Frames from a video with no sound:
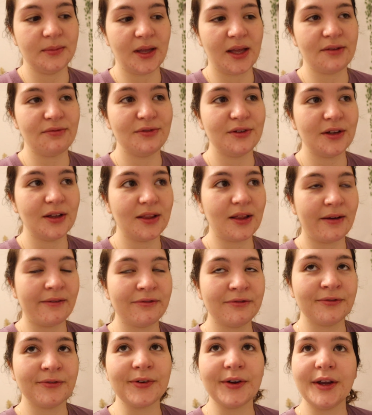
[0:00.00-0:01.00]
I feel a lot
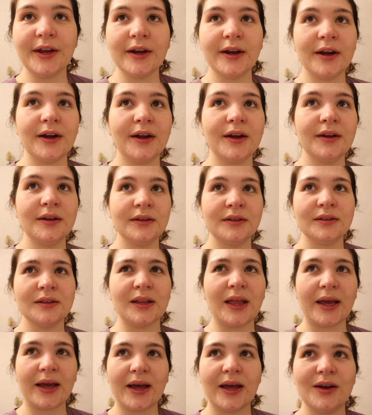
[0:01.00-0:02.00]
freer.
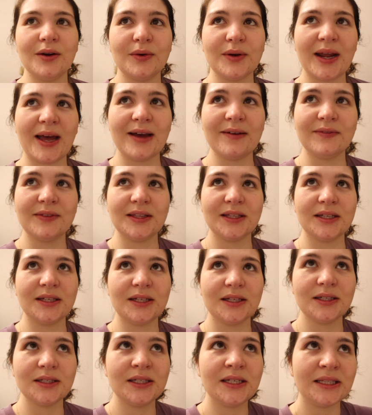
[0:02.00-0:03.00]
Like I don't have
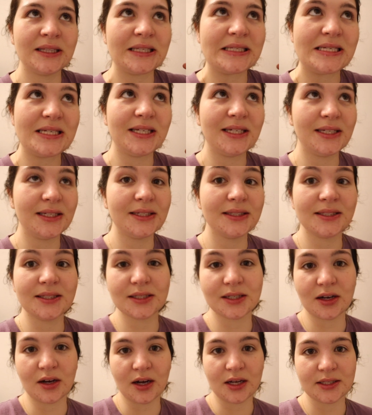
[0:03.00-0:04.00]
the need to
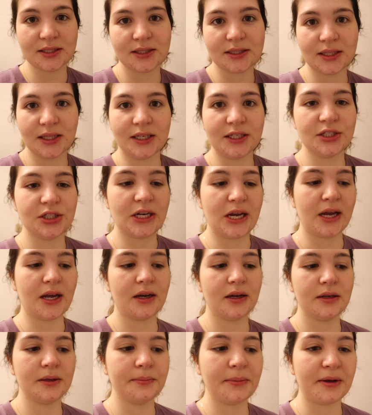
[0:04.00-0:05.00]
constantly
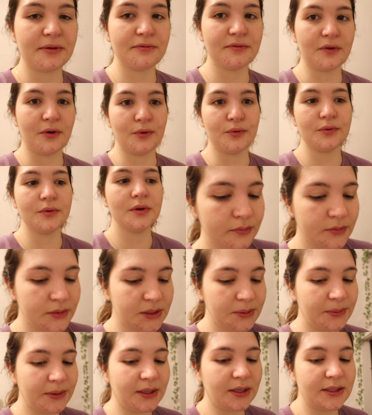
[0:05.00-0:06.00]
check my phone.
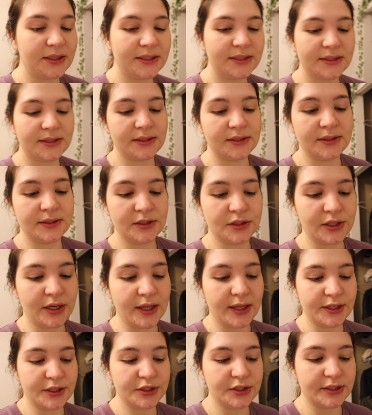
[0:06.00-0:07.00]
To be honest, this
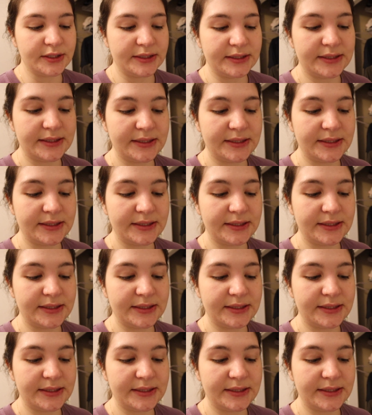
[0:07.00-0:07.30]
challenge is